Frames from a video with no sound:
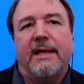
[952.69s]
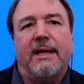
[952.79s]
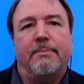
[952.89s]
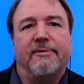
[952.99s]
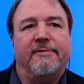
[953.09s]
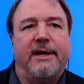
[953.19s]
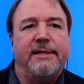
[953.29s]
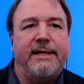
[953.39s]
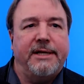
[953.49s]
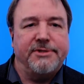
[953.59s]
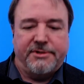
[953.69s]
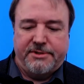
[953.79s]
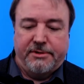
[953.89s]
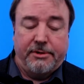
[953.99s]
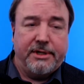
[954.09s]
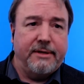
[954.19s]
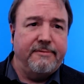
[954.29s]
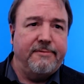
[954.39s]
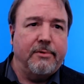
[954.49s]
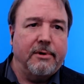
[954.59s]
and provide the answers they're looking
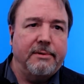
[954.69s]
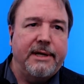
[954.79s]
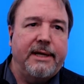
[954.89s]
for.